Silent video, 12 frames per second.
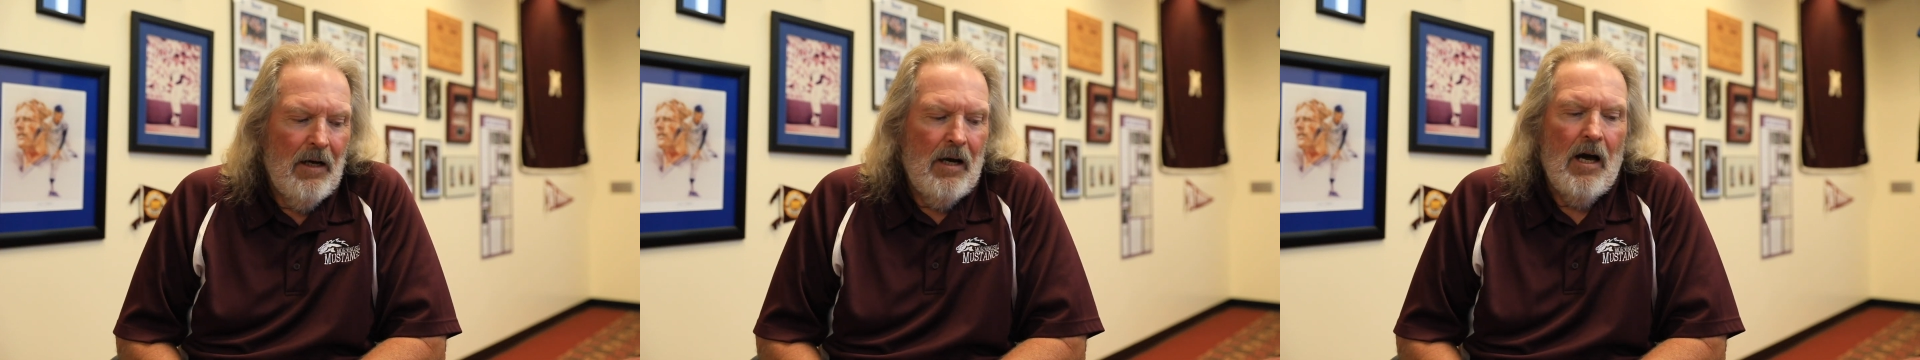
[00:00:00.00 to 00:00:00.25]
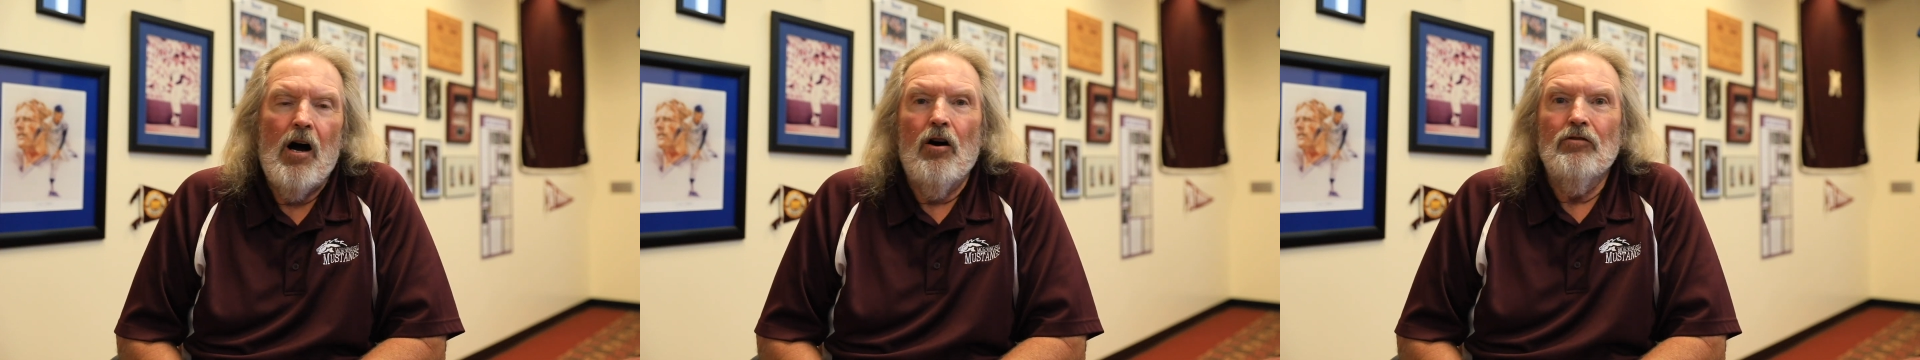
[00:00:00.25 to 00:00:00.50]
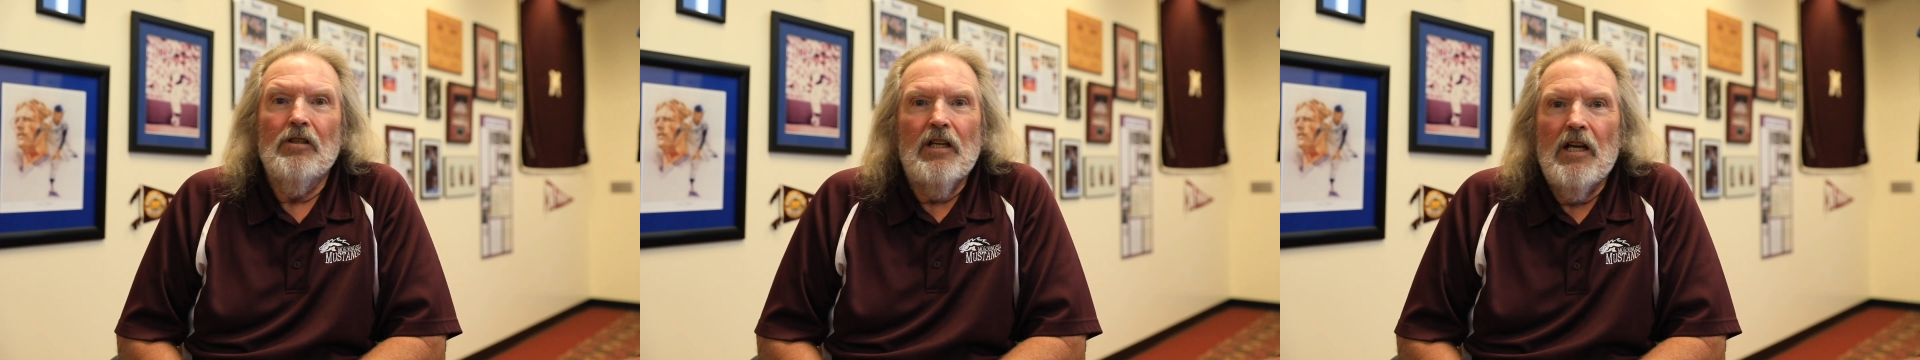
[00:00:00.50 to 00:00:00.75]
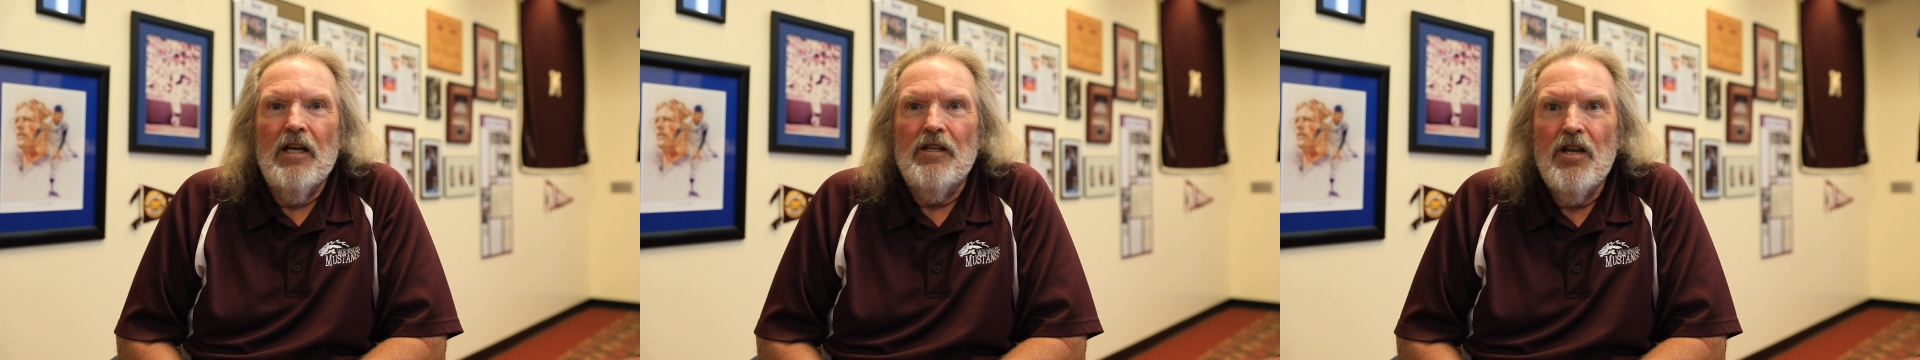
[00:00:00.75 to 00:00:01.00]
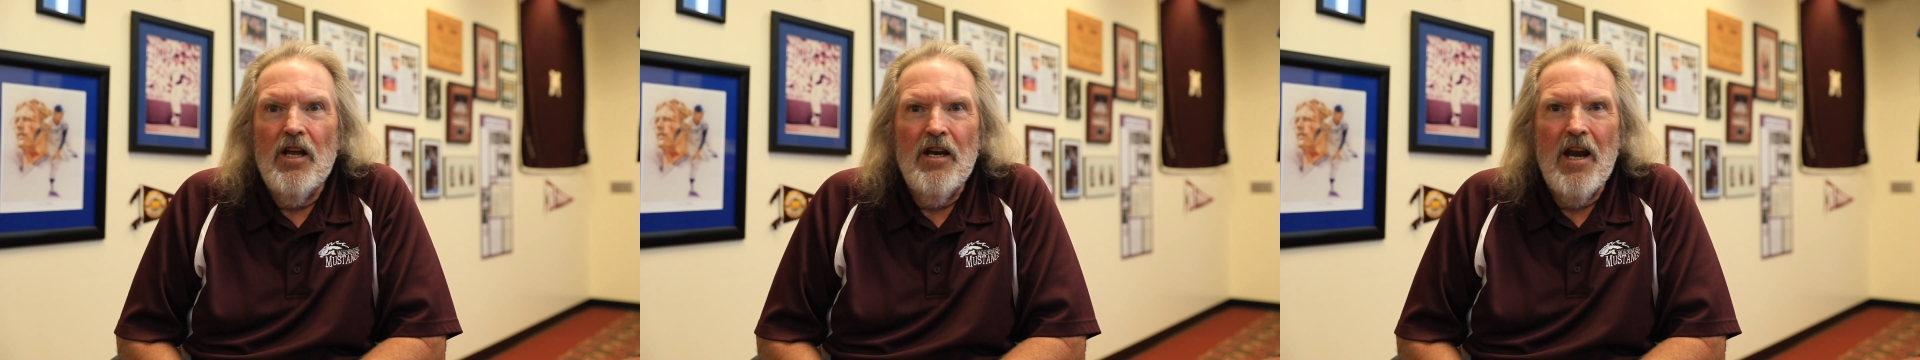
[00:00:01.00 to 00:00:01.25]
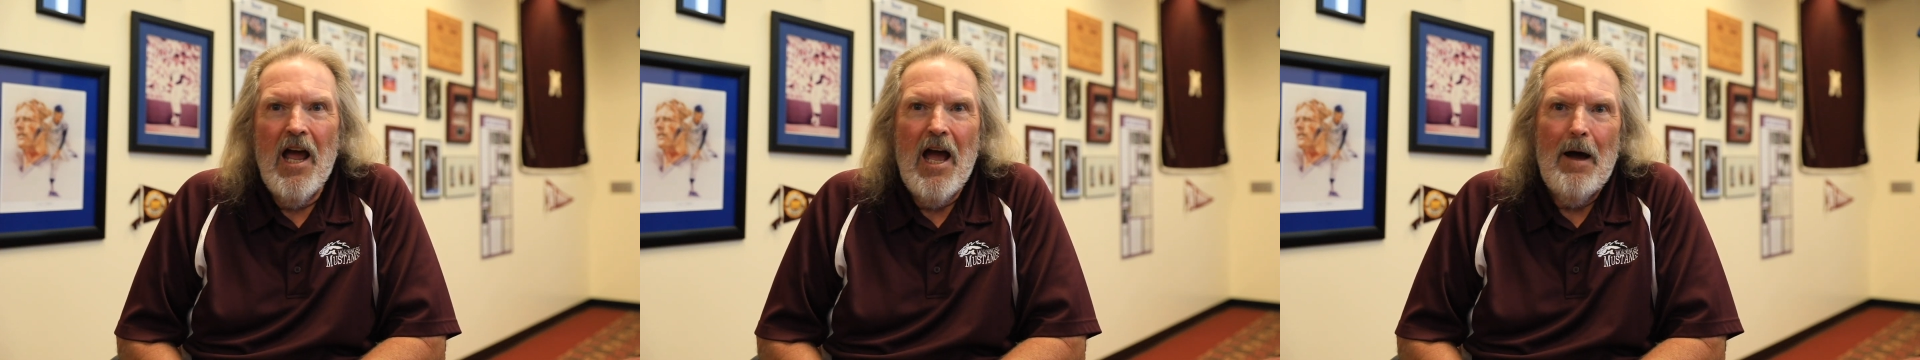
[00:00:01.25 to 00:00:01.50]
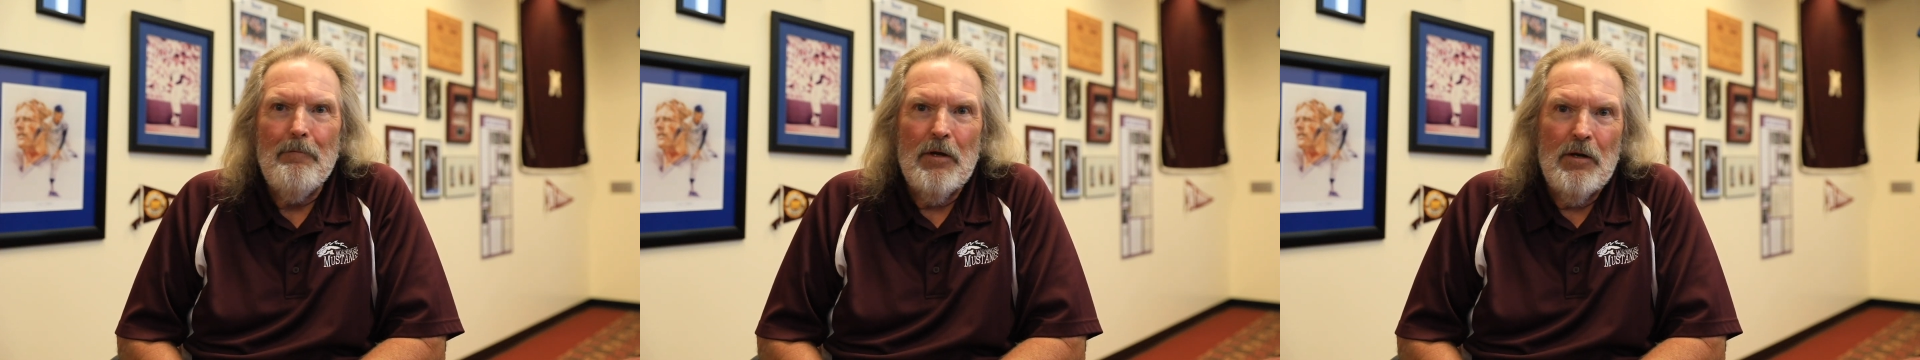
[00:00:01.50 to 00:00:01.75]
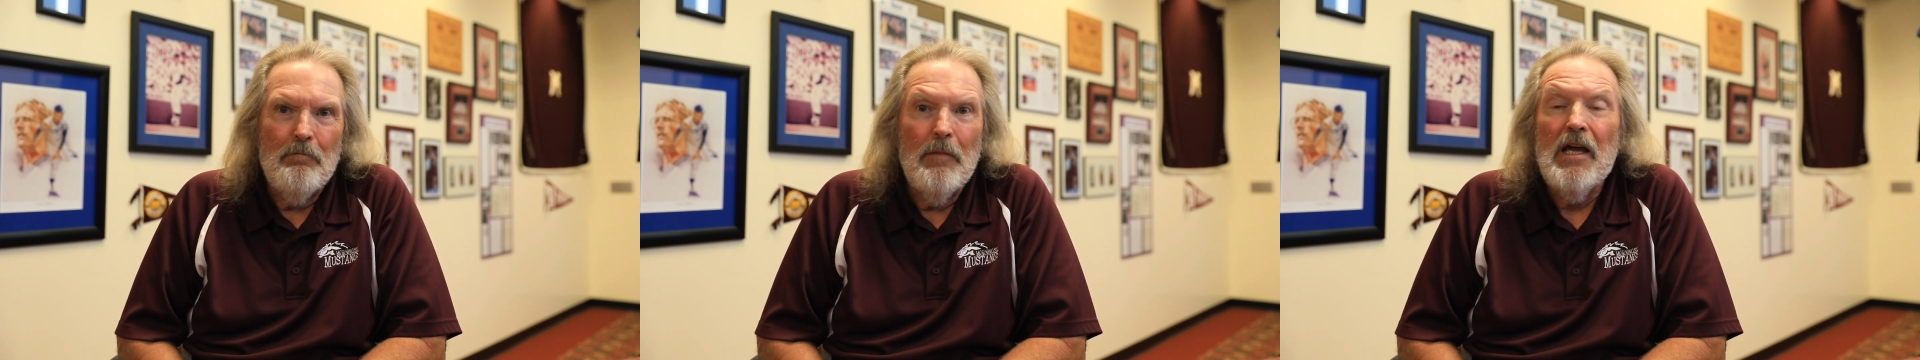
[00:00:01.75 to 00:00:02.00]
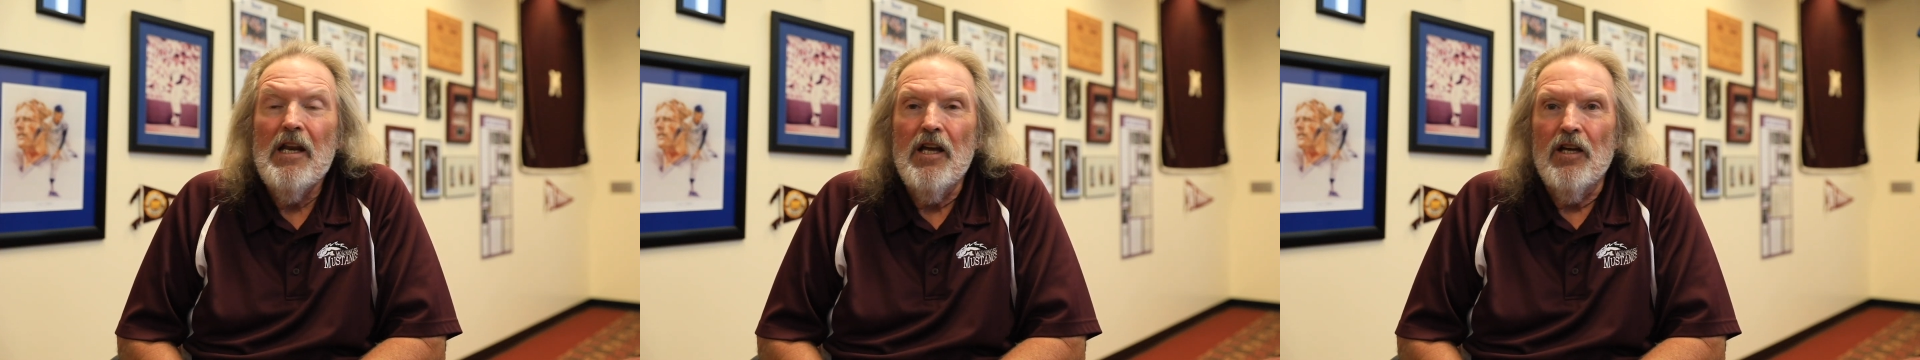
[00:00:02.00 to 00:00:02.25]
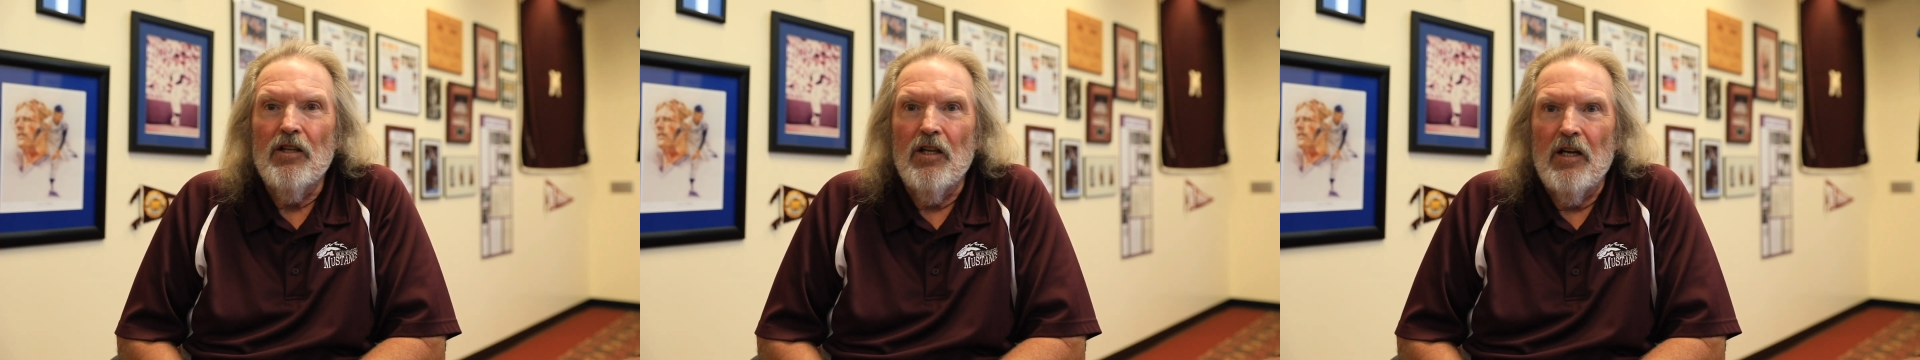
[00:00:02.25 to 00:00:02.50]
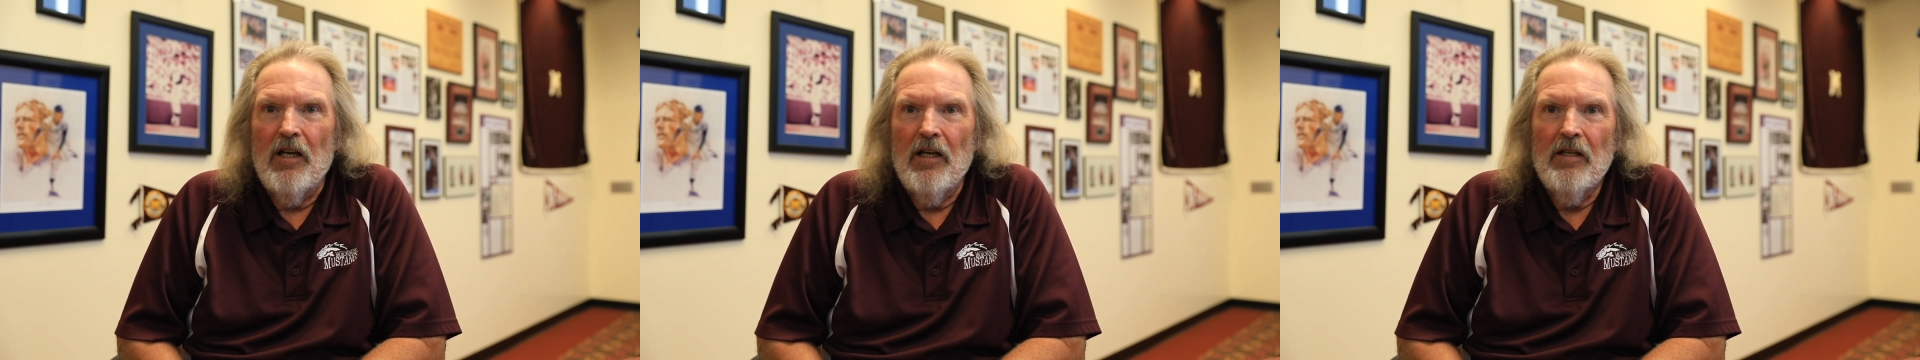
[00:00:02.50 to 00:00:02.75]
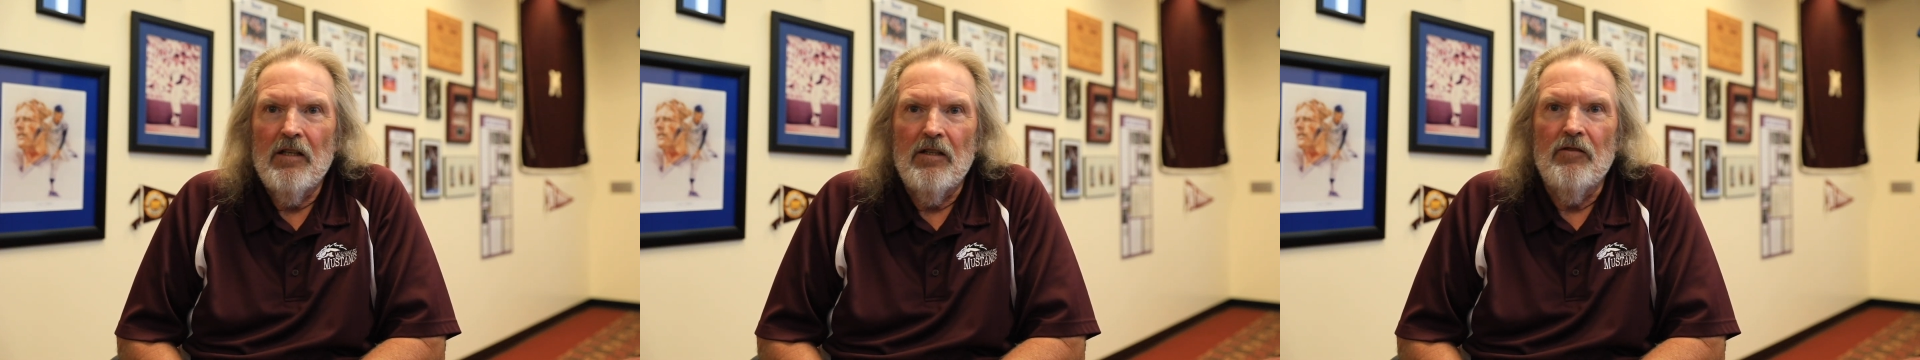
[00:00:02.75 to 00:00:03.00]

Now, it didn't happen immediately.